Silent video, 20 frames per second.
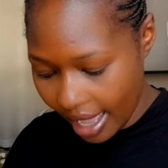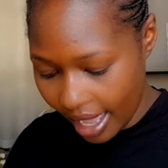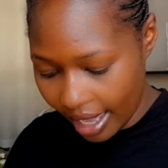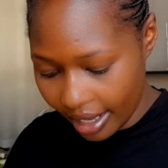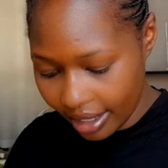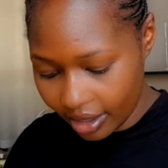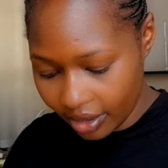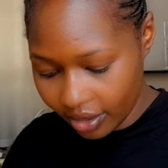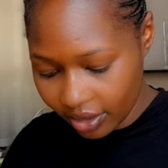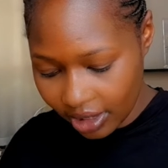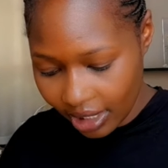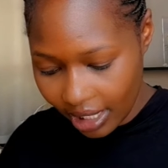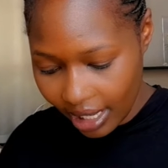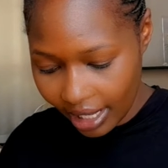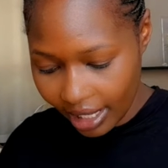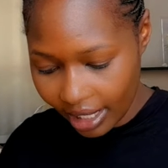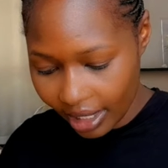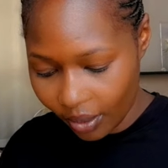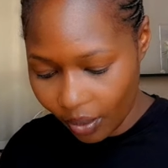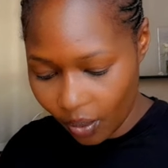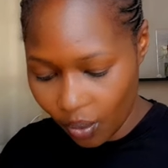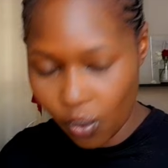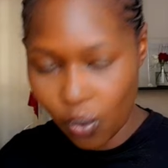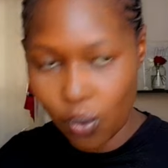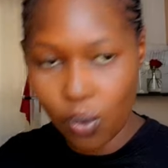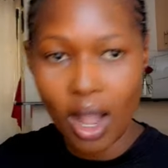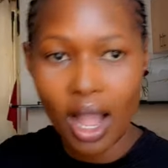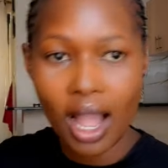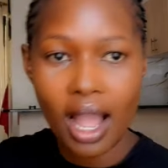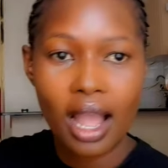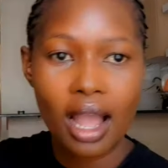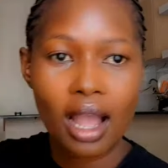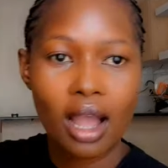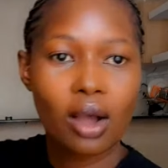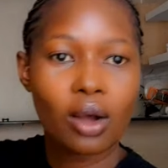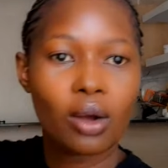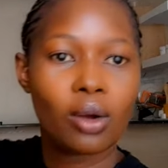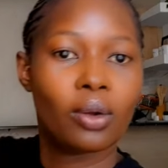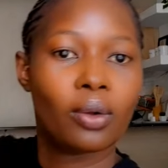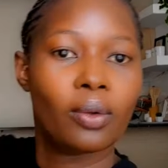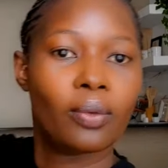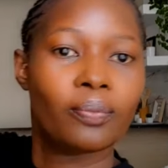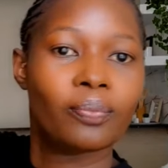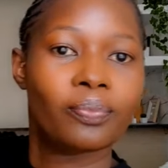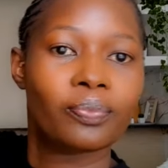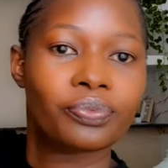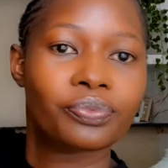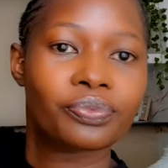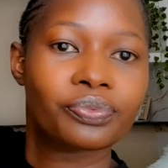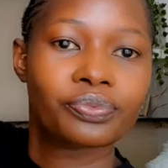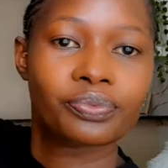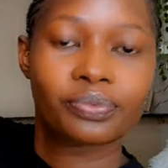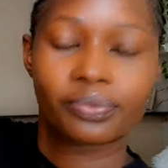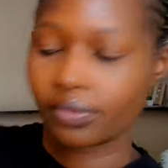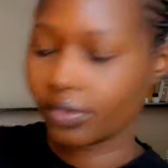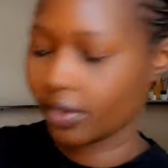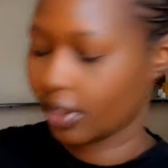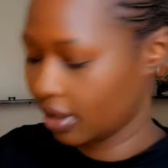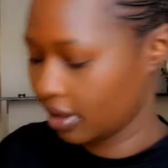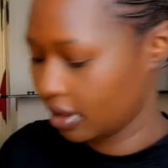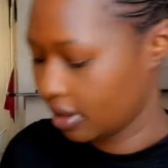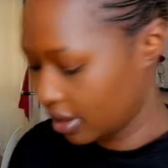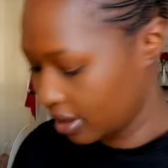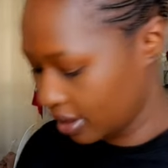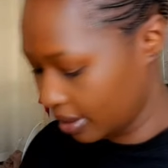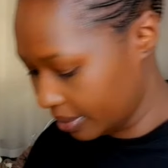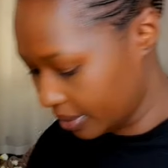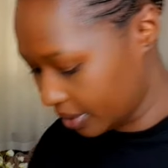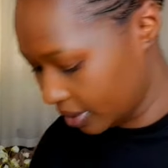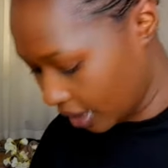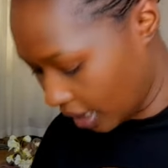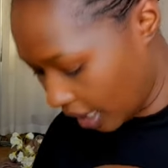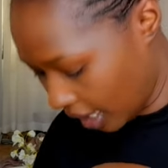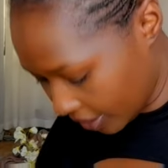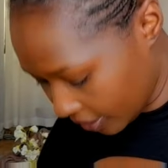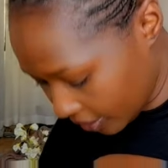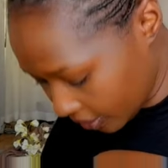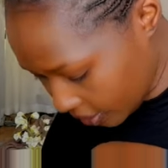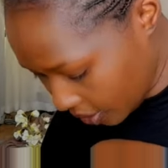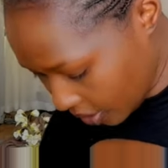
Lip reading: And I was like, wow. I mean, I don't